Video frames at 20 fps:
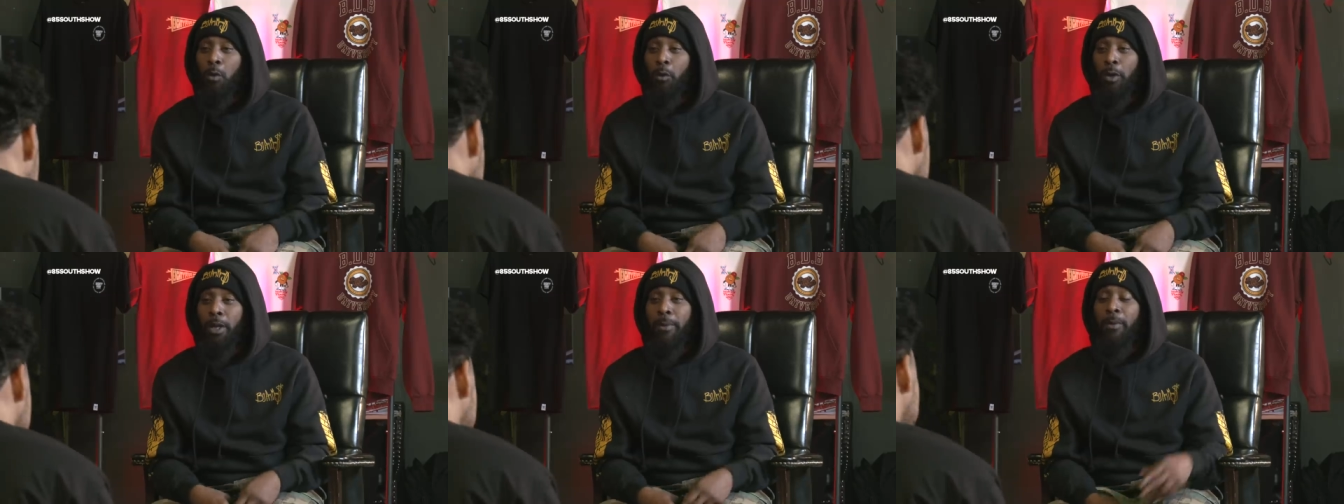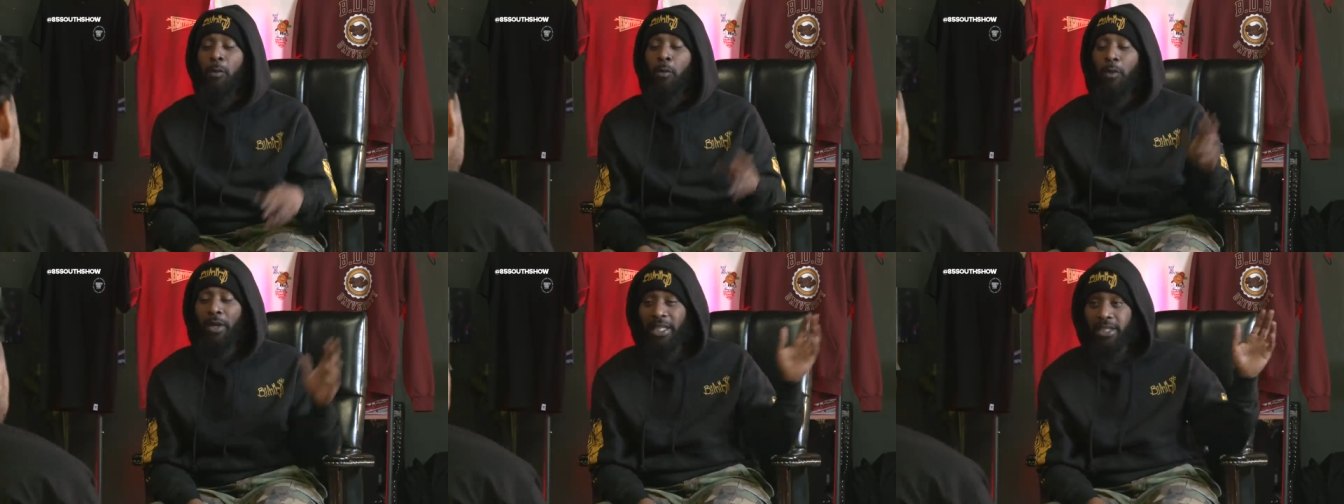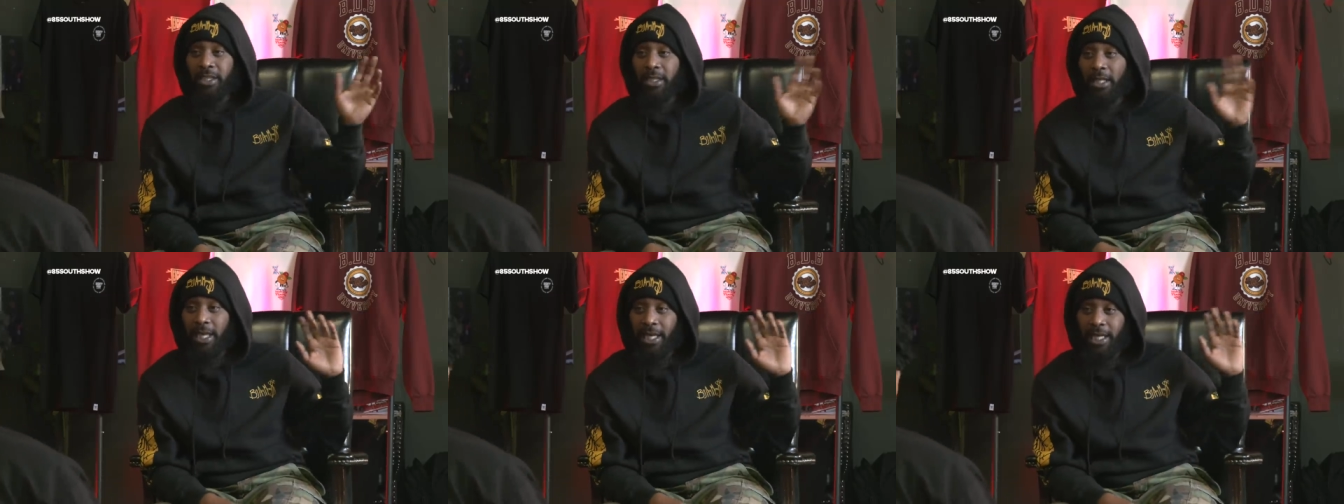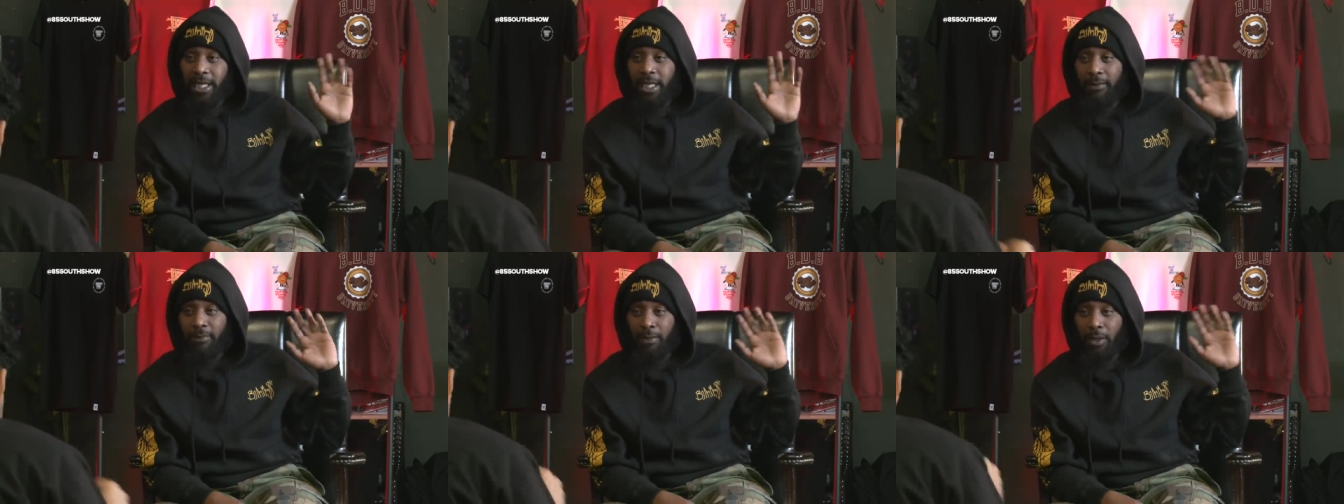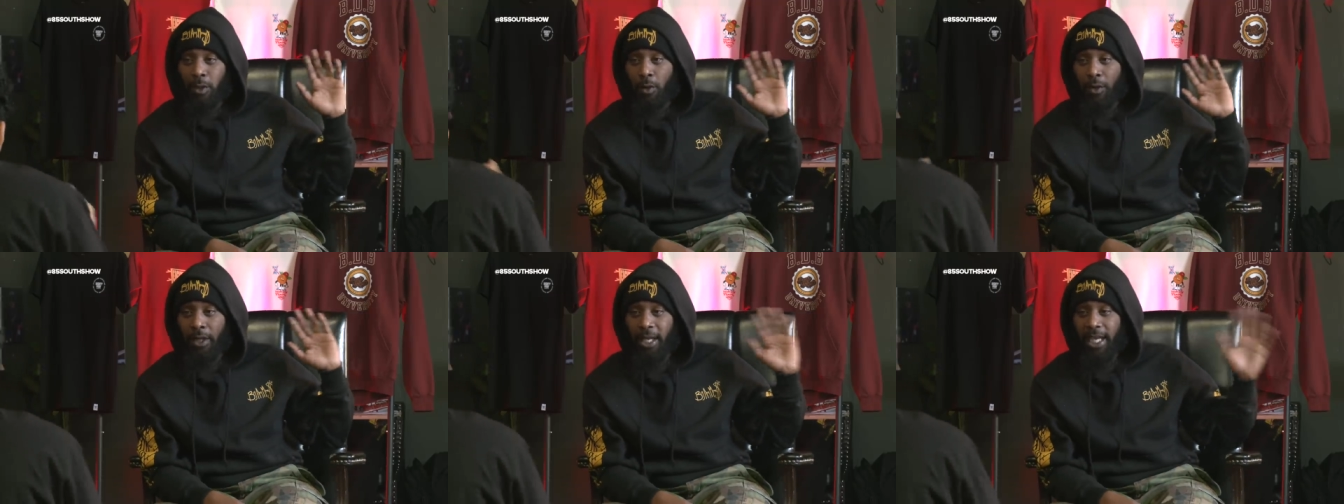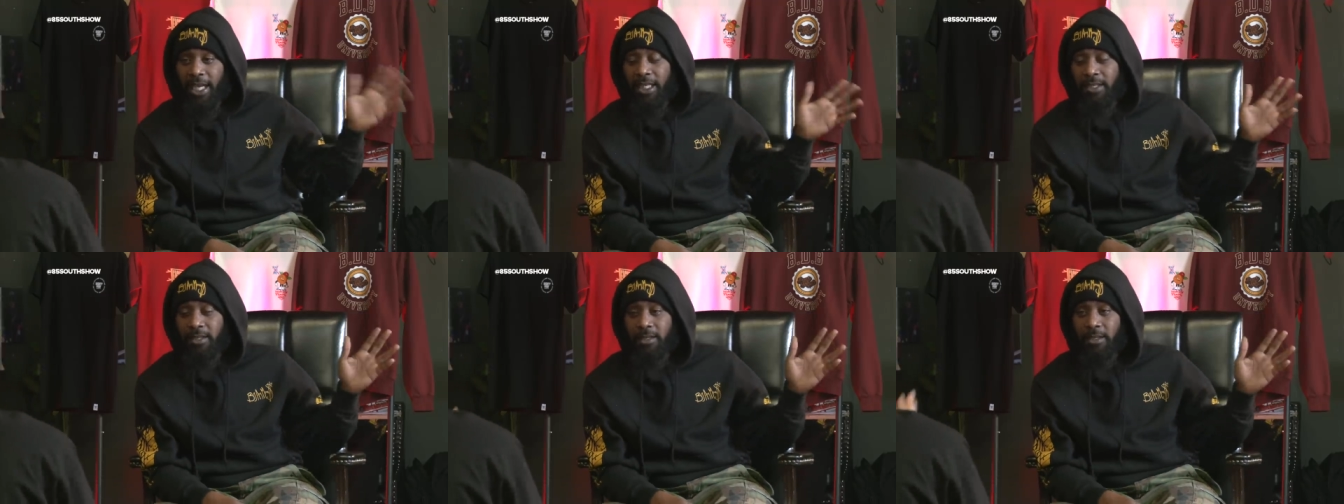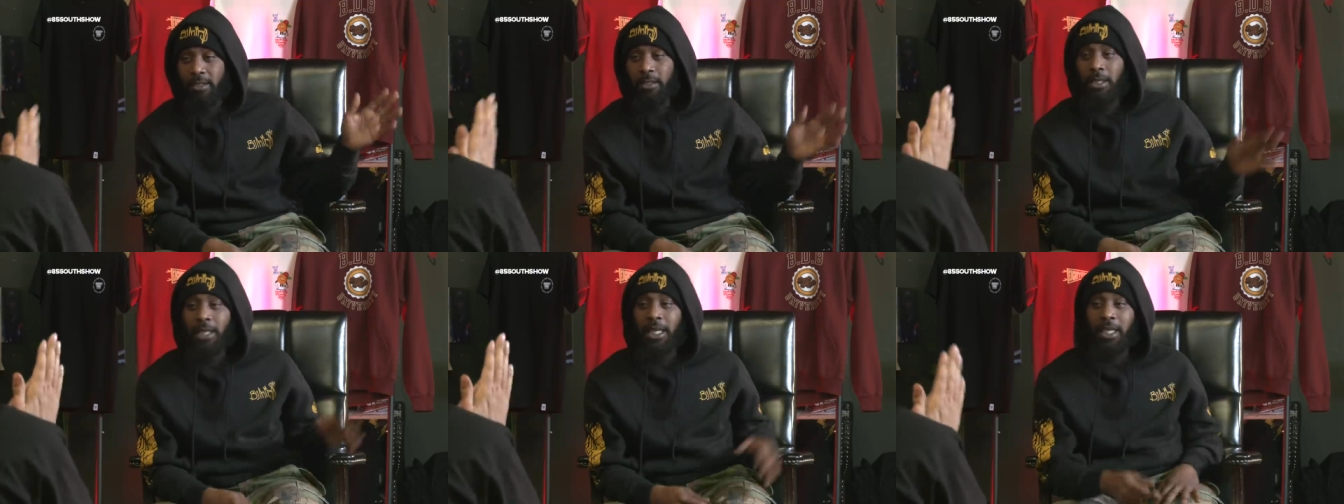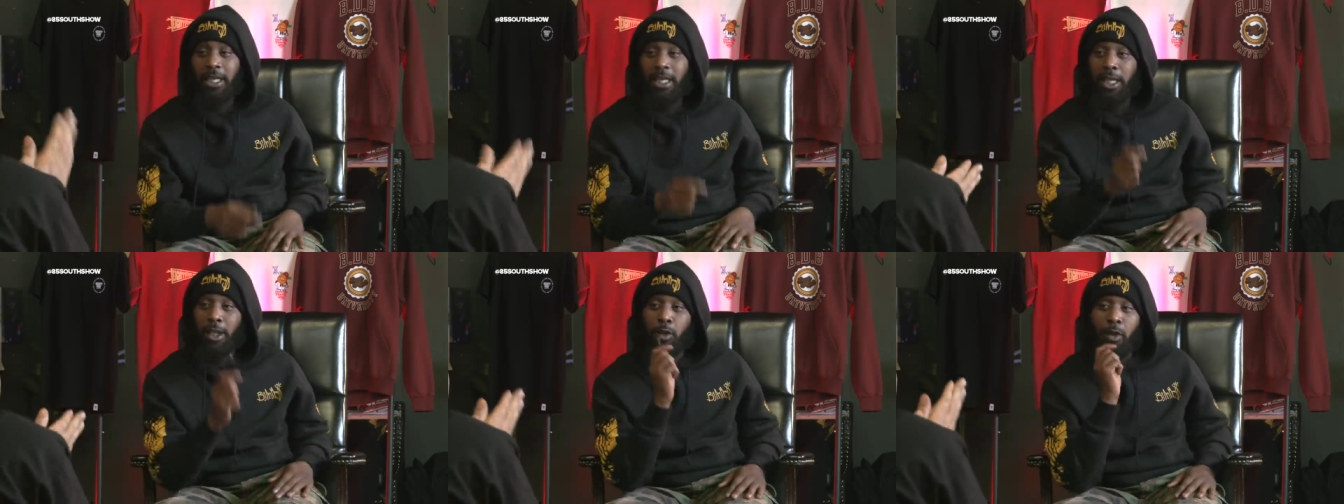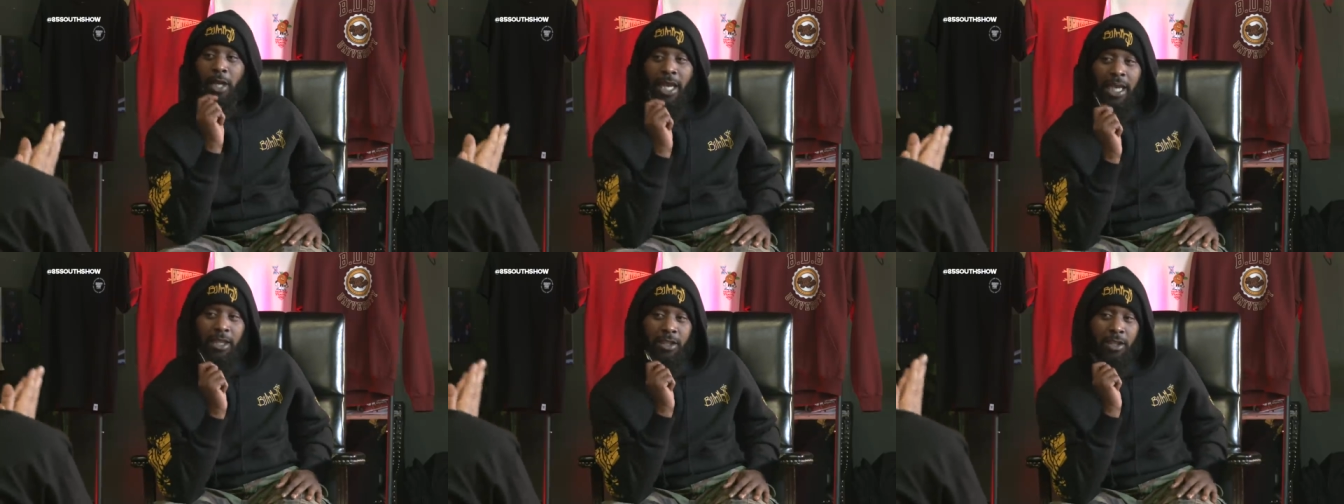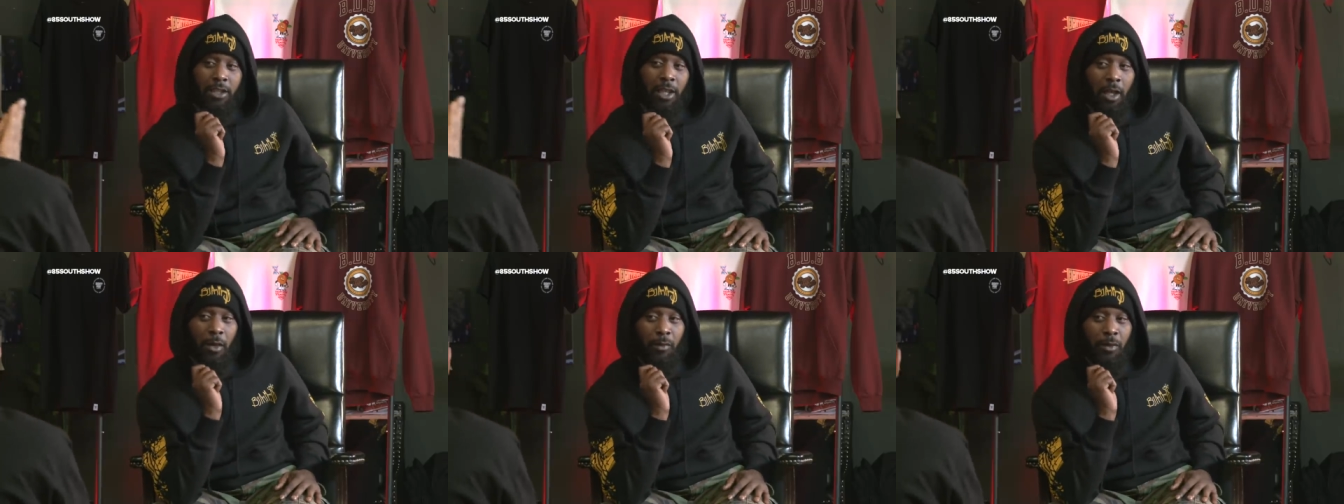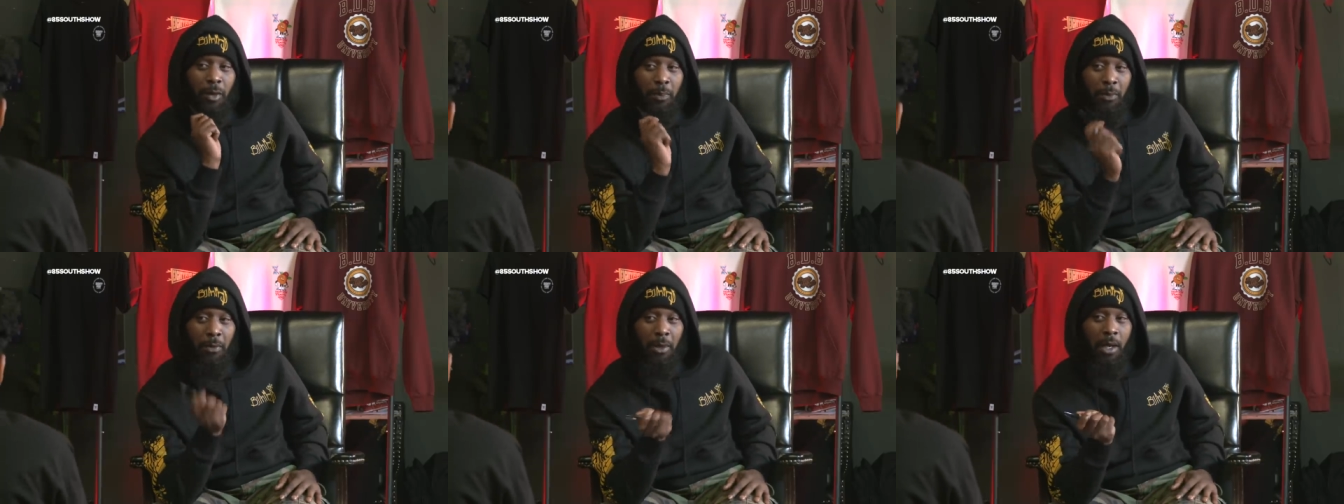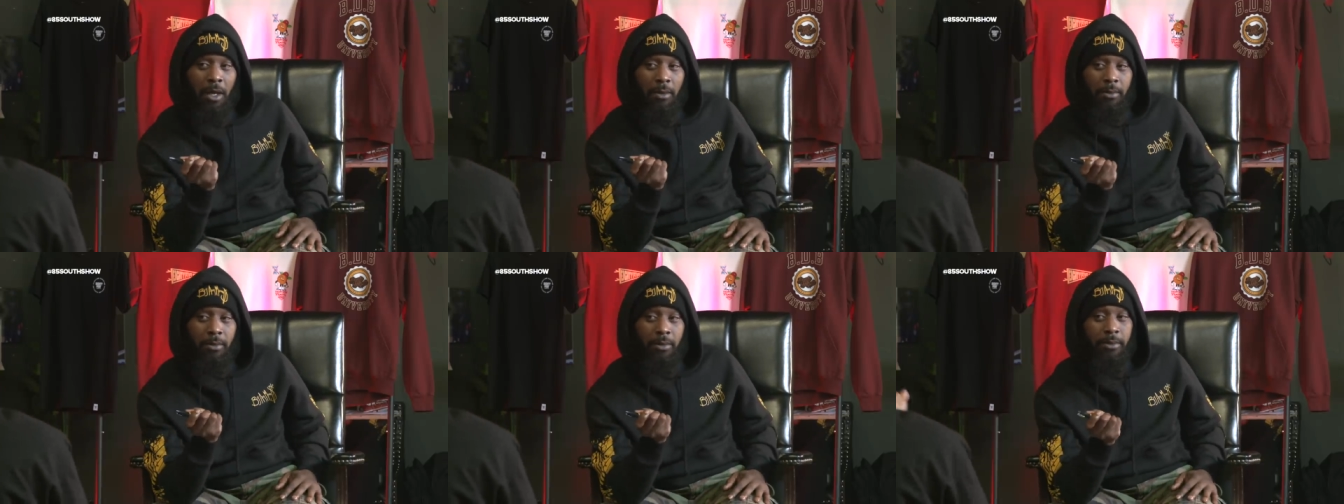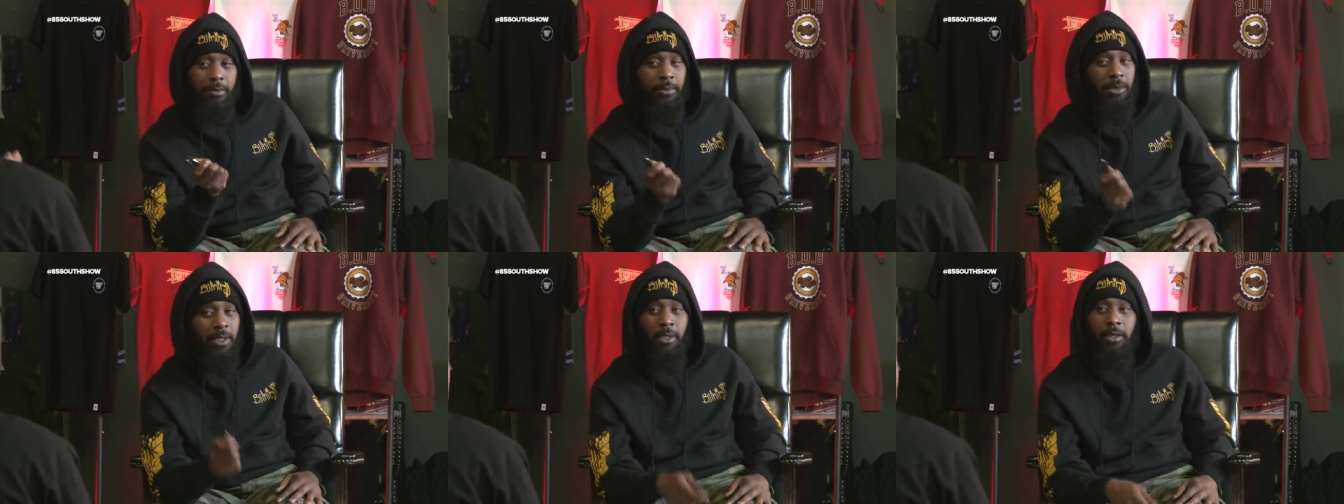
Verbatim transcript: with women. When they start giving you the answer, then you got to solve the problem.